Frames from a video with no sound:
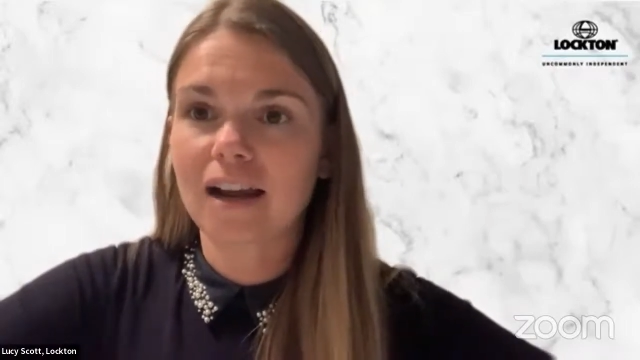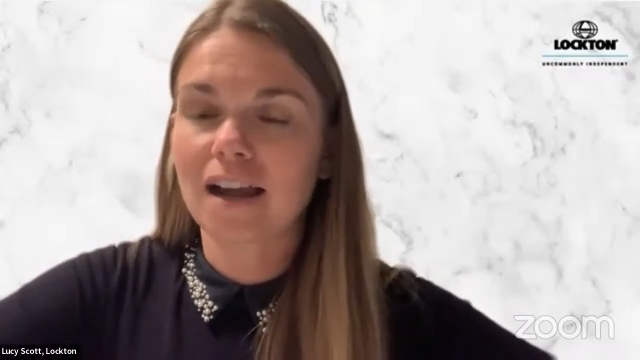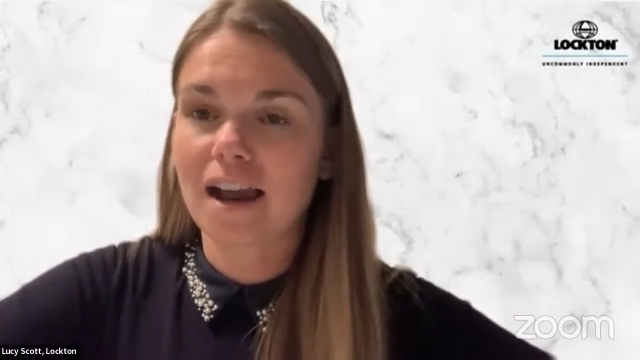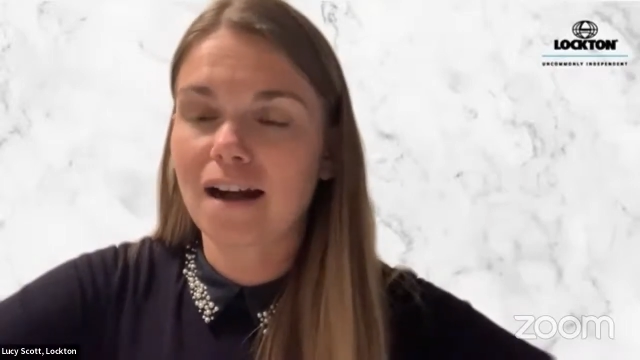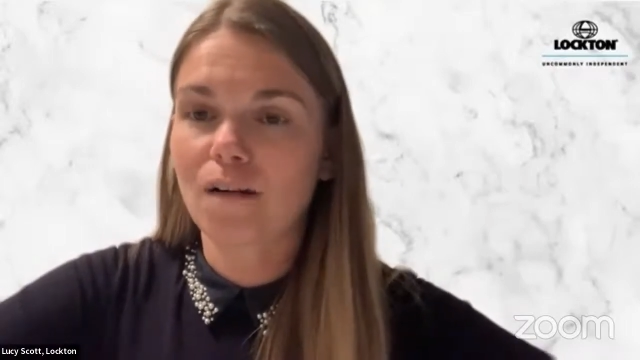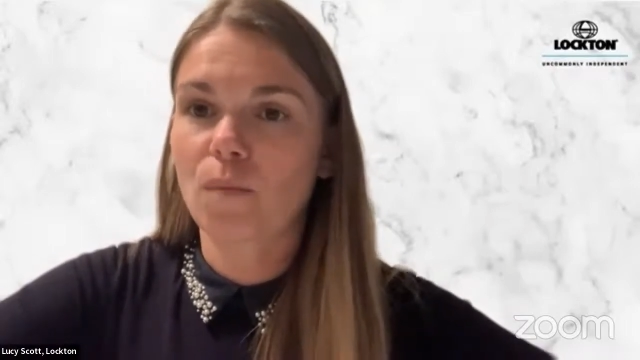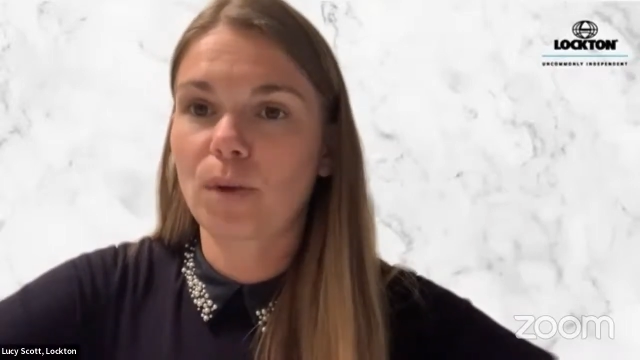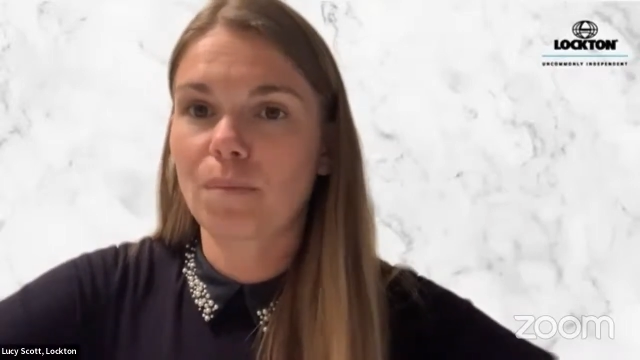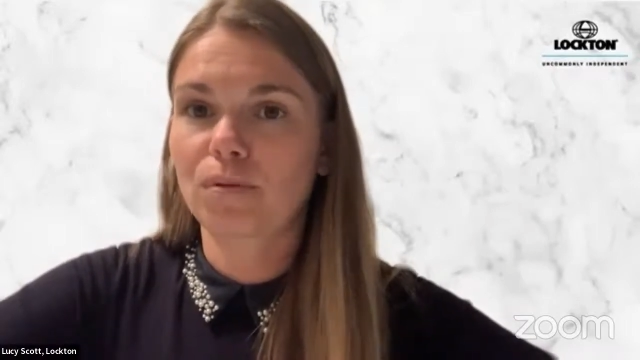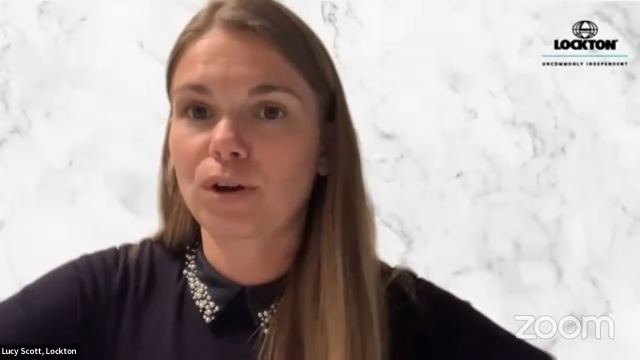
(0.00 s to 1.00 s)
okay, how can
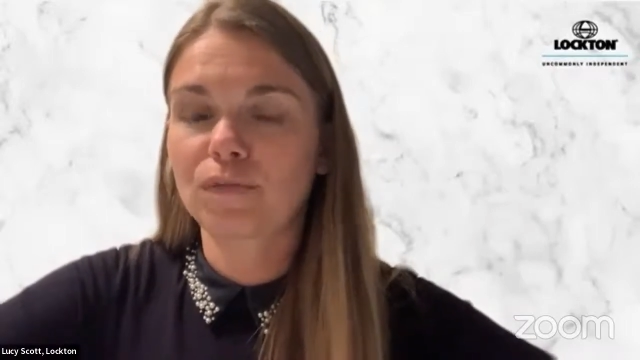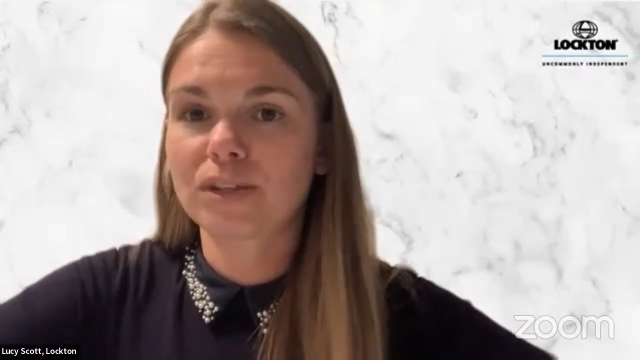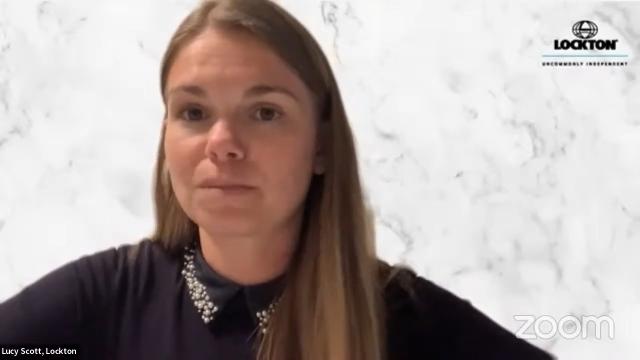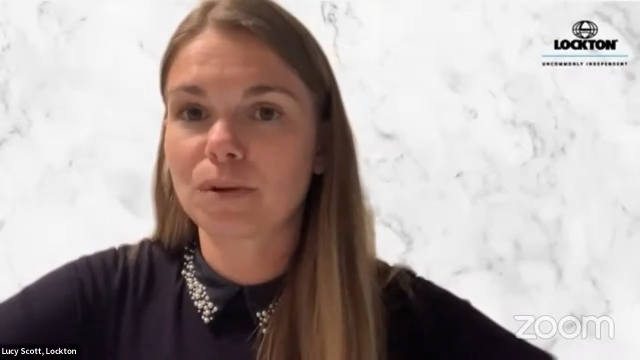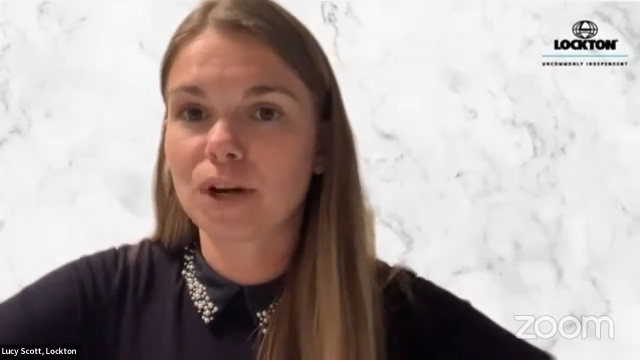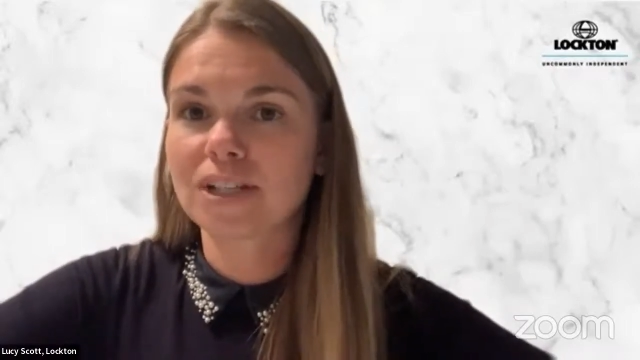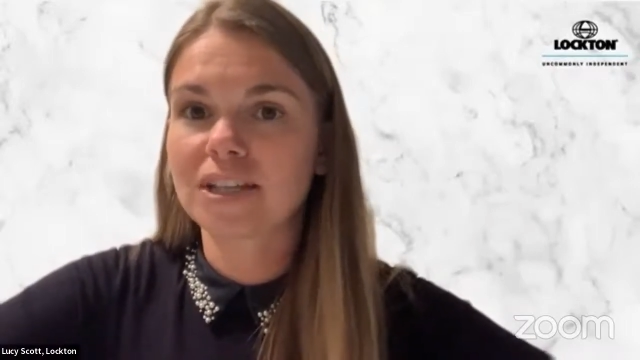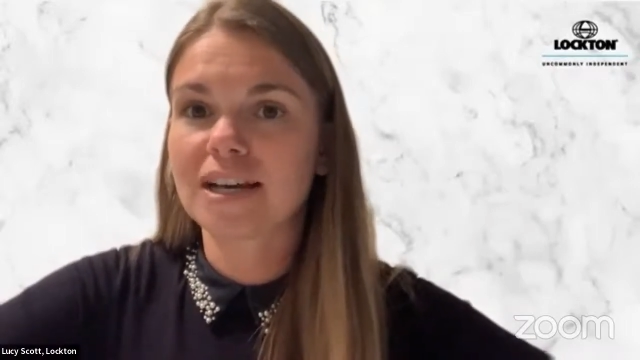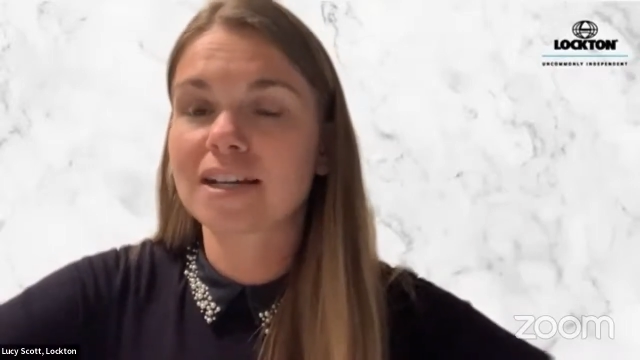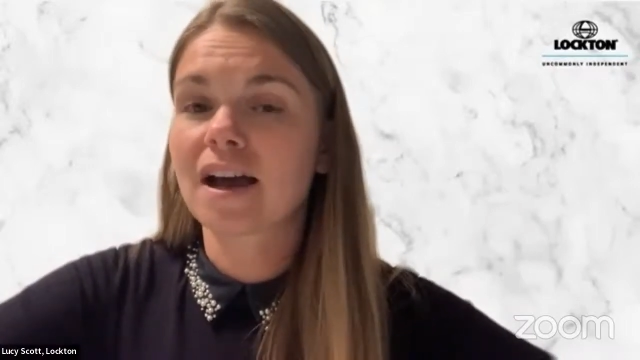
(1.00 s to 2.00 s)
we improve this
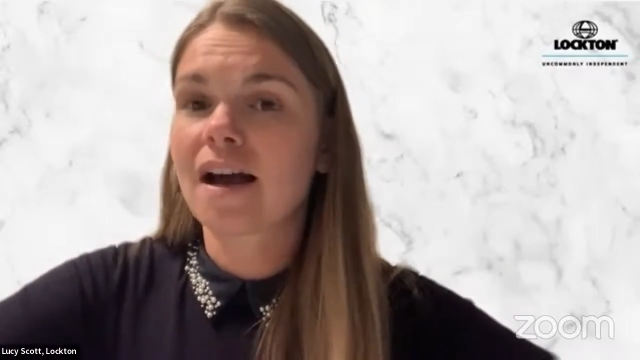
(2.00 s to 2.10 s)
process?